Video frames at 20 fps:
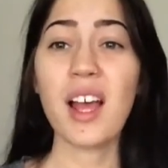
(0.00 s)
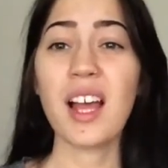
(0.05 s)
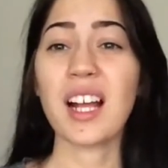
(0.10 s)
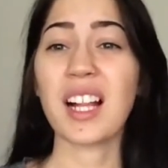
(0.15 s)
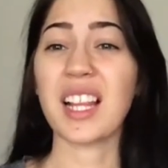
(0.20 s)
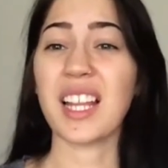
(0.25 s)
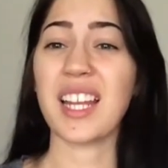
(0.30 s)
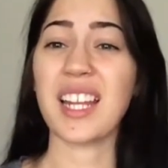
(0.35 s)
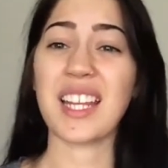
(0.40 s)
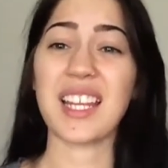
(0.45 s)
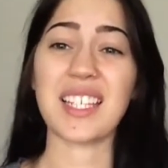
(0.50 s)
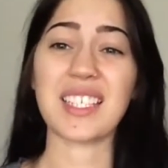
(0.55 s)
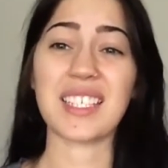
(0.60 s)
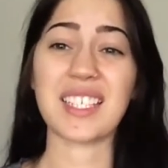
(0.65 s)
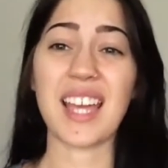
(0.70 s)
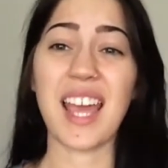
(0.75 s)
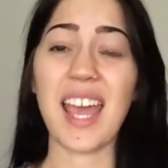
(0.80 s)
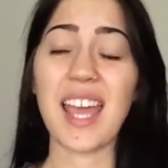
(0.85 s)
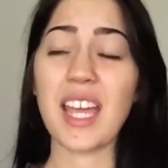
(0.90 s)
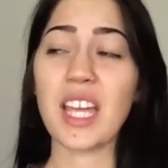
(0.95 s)
Cleaning his
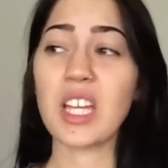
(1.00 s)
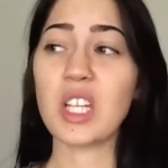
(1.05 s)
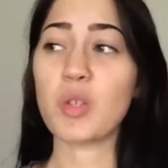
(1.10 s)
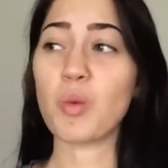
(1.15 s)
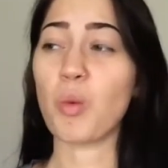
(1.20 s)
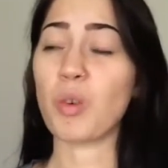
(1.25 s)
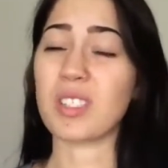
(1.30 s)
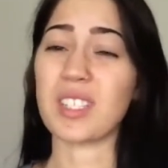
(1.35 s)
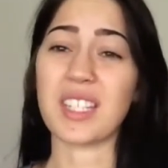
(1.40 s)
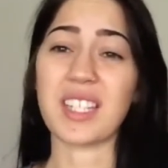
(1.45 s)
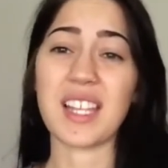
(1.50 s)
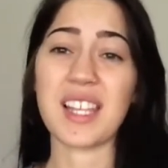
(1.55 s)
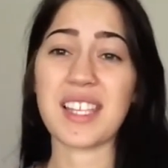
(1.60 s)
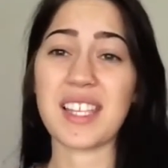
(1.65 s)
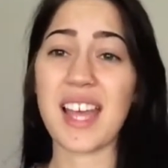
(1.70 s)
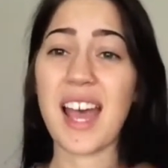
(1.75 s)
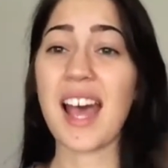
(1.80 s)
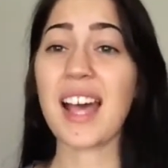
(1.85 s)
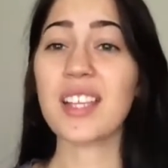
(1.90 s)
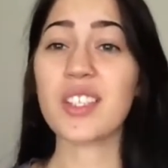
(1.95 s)
cage was a
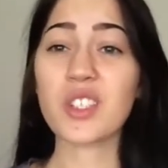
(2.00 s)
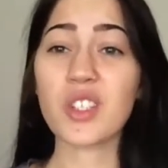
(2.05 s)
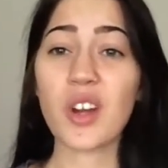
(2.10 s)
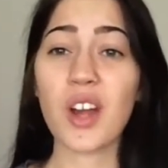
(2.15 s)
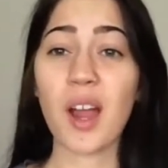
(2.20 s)
disaster.